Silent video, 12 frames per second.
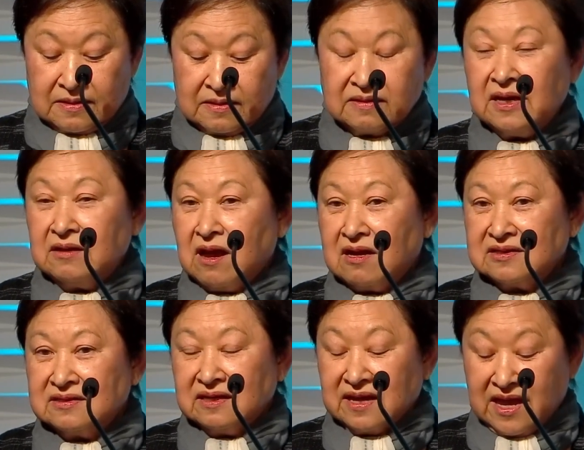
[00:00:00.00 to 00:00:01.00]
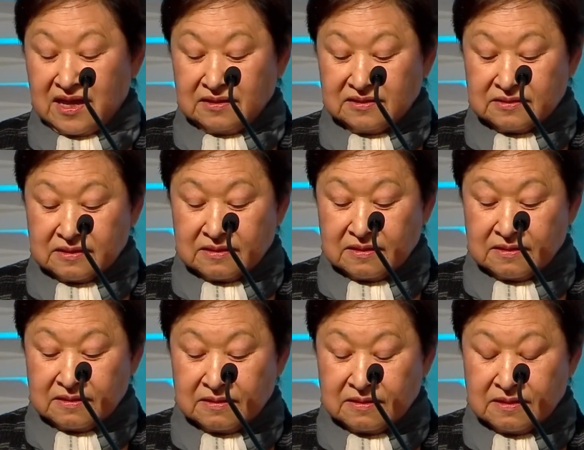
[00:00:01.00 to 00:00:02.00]
They lost the case.
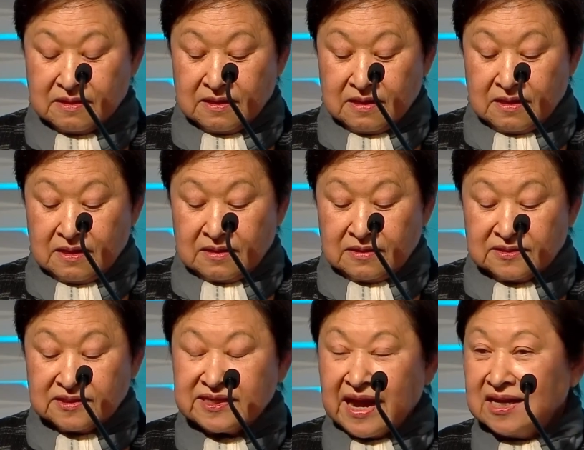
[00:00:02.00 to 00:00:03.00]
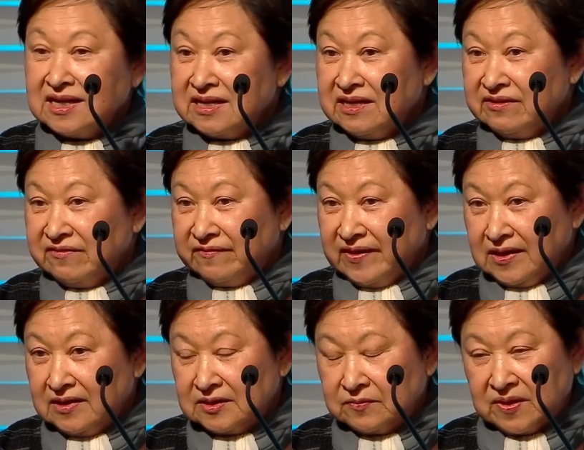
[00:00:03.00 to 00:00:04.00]
Standing in the
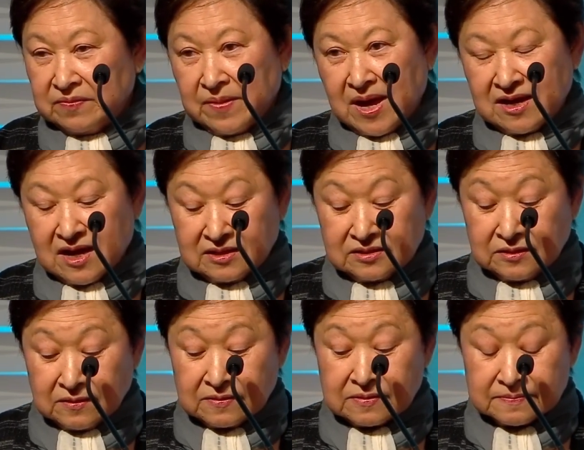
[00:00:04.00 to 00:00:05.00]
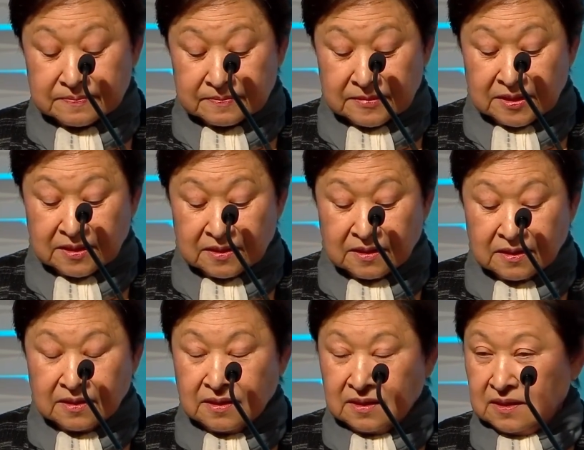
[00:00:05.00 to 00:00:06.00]
fields with Mang Ando,
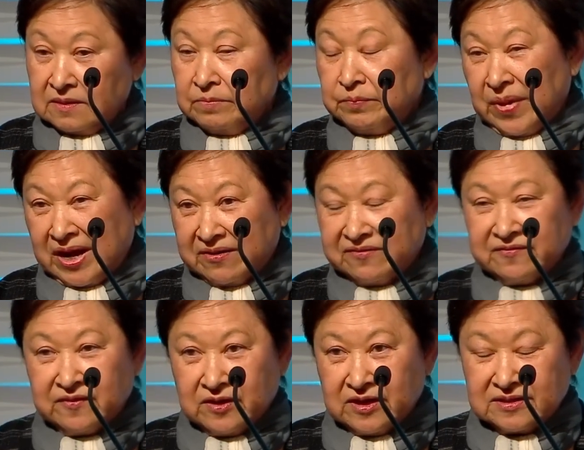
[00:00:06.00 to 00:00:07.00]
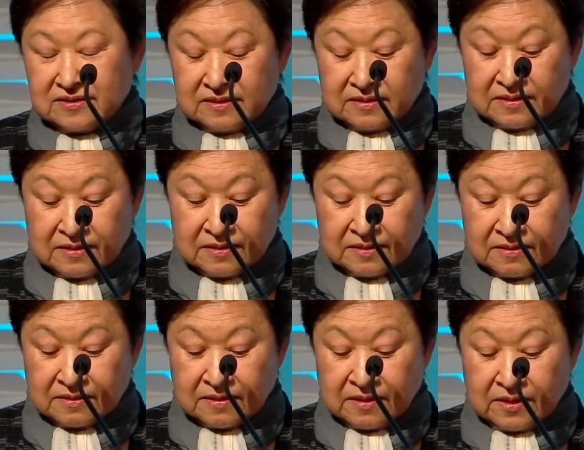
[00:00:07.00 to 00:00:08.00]
barefoot,
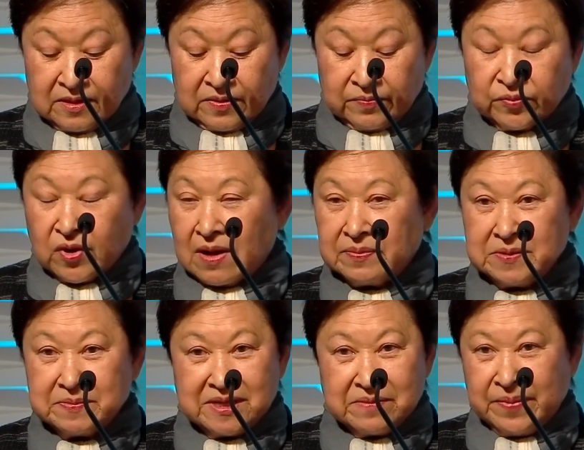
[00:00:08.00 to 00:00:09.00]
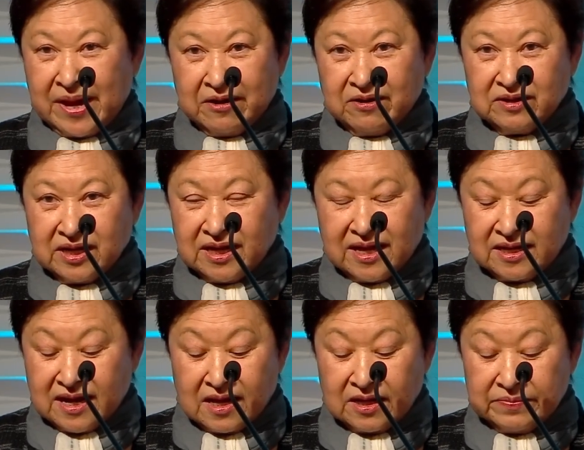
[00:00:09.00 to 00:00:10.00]
probably barely an
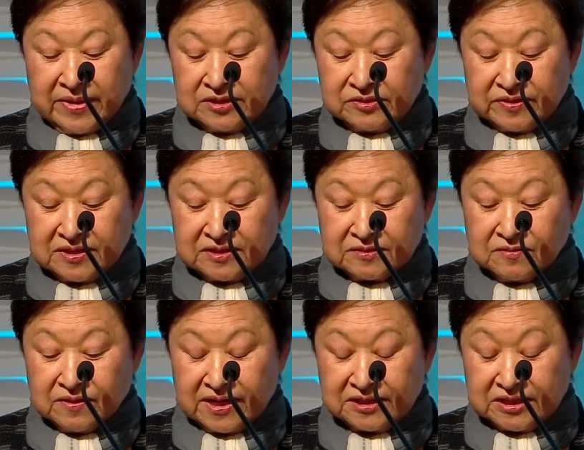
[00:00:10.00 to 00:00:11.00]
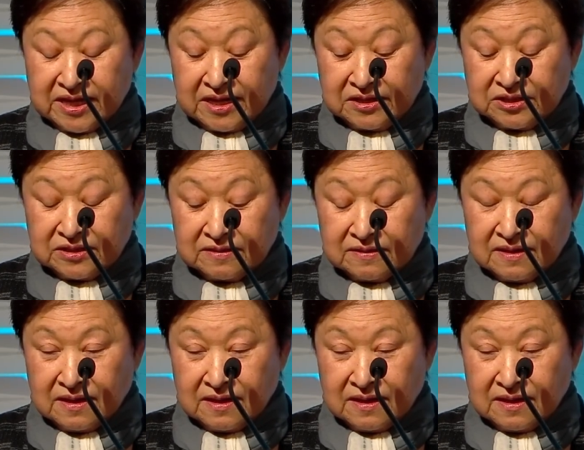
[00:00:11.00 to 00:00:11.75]
elementary school education,